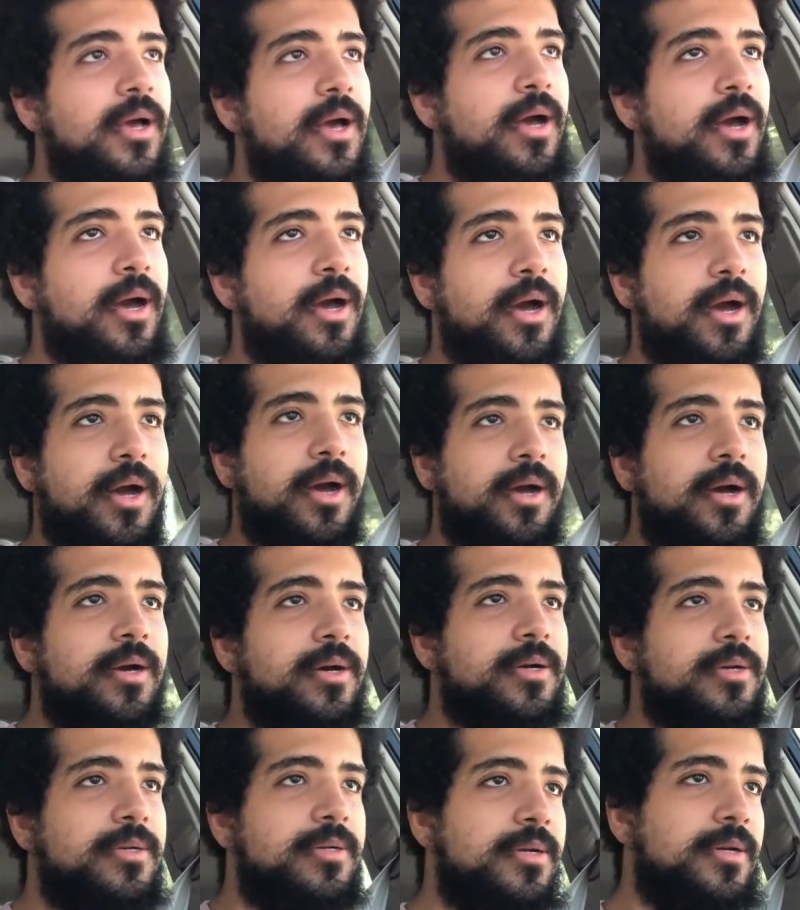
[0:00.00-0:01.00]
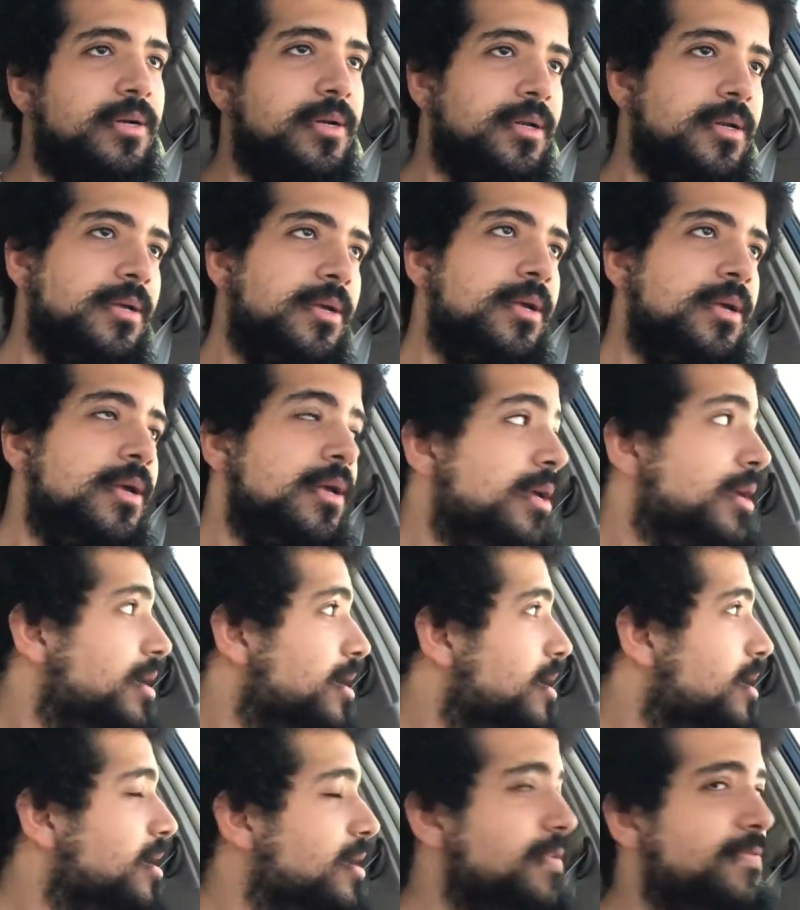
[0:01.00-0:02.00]
Uh,
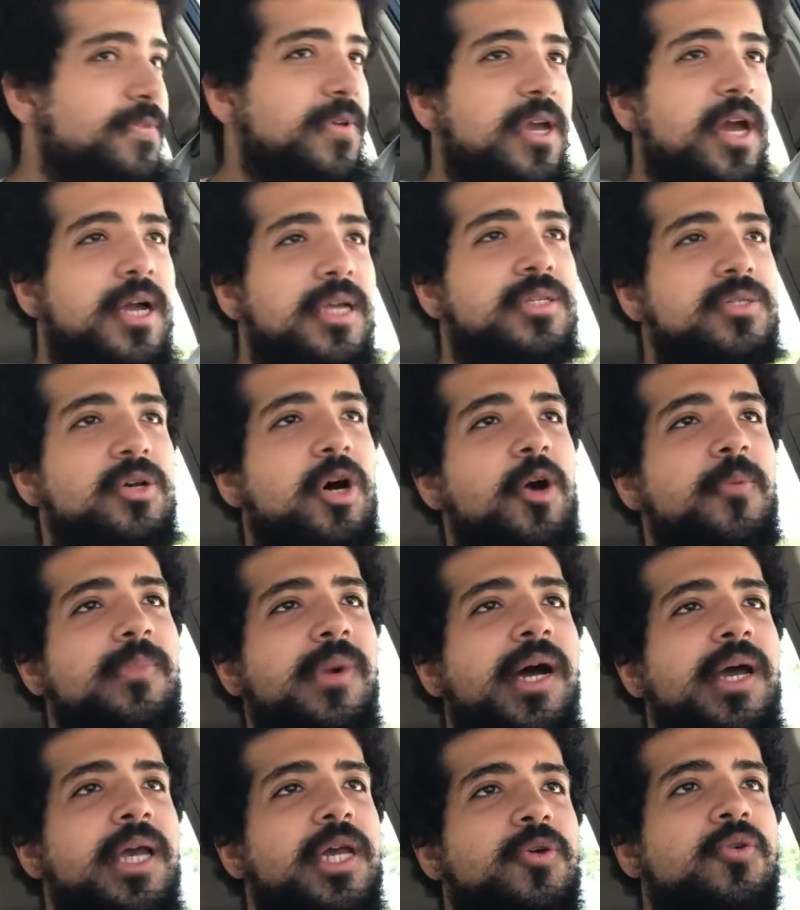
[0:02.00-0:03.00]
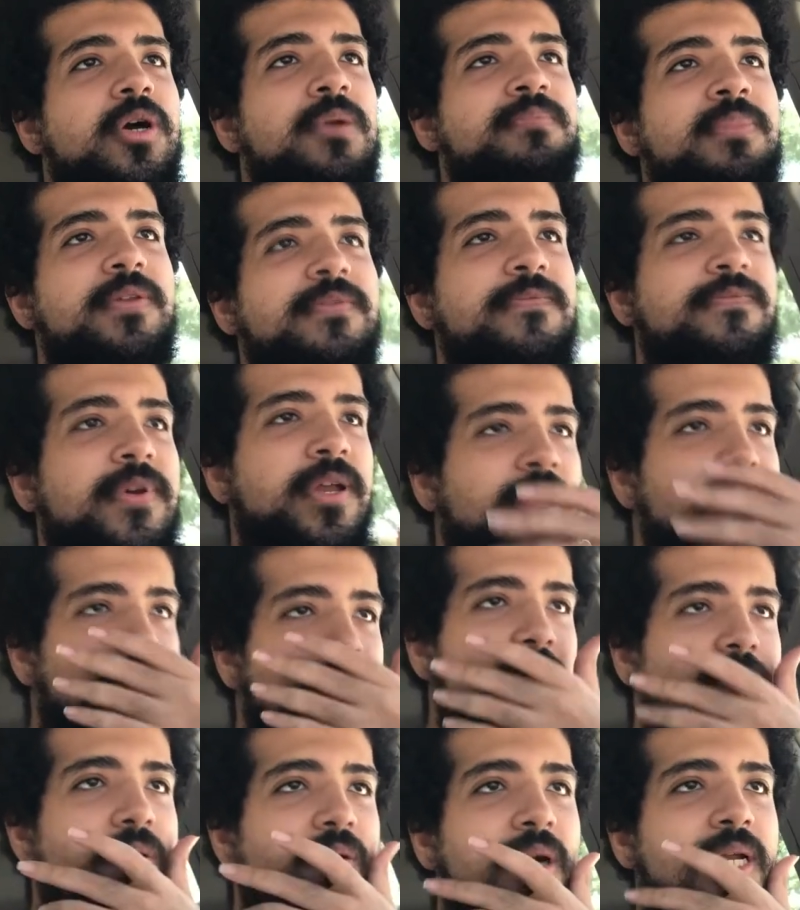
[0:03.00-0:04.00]
if you guys saw my equipment
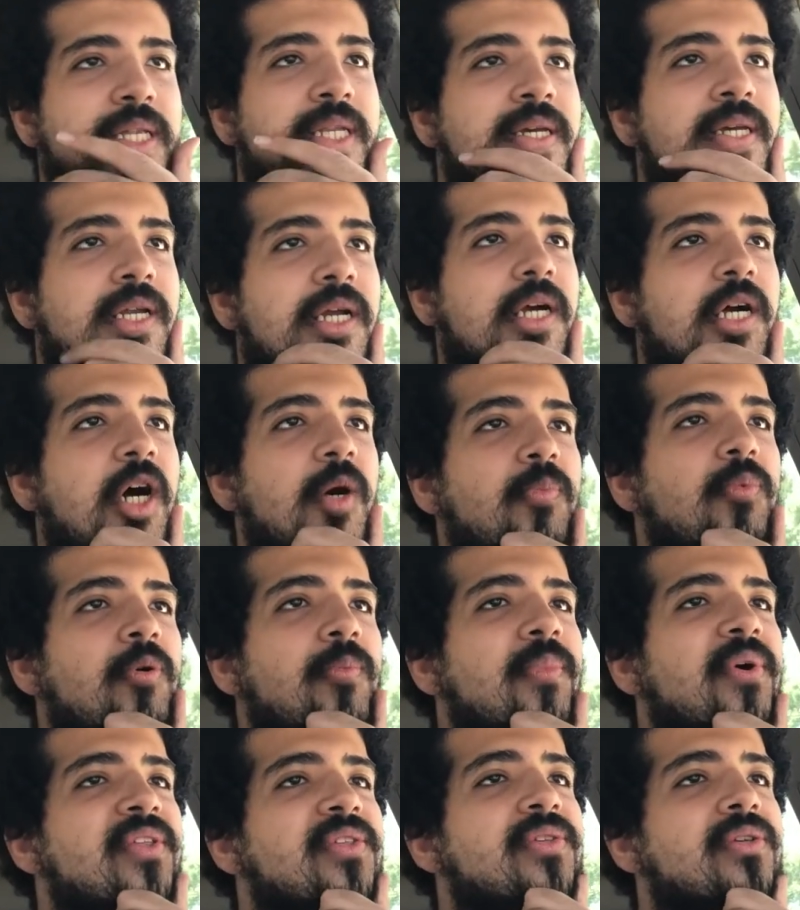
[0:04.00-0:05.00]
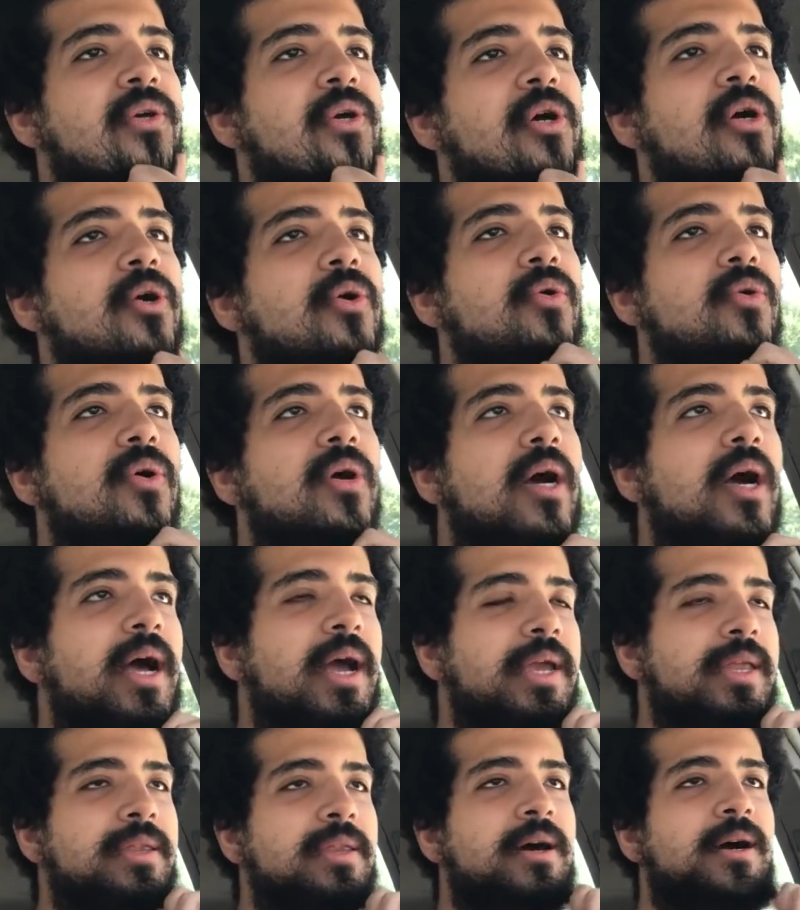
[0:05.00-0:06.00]
video I did a couple months ago,
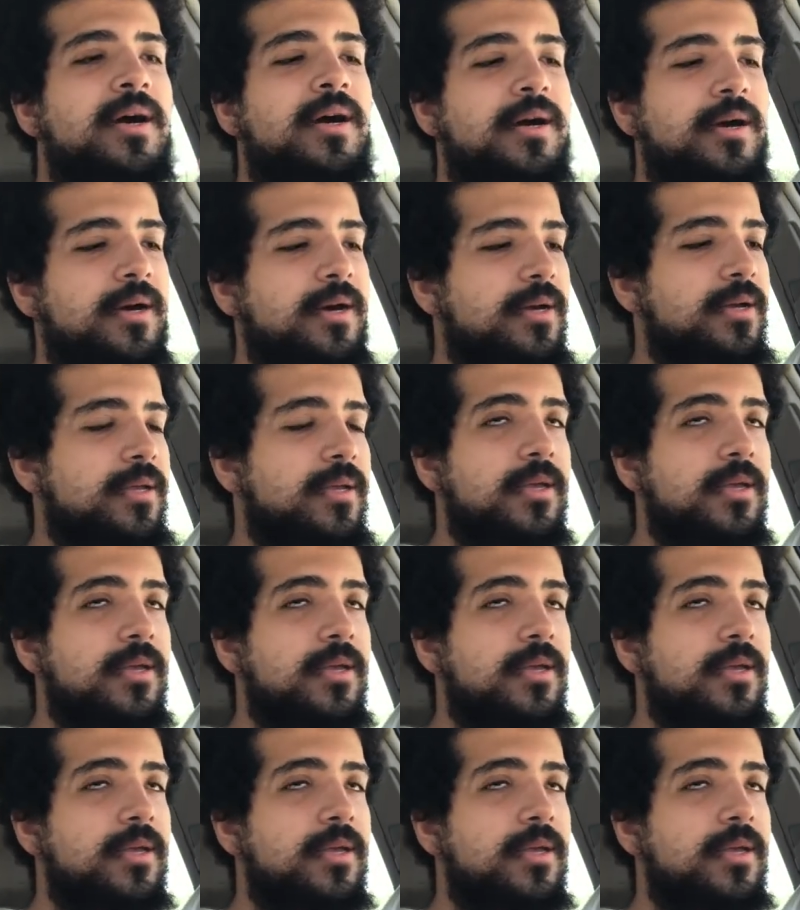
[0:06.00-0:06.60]
I uh,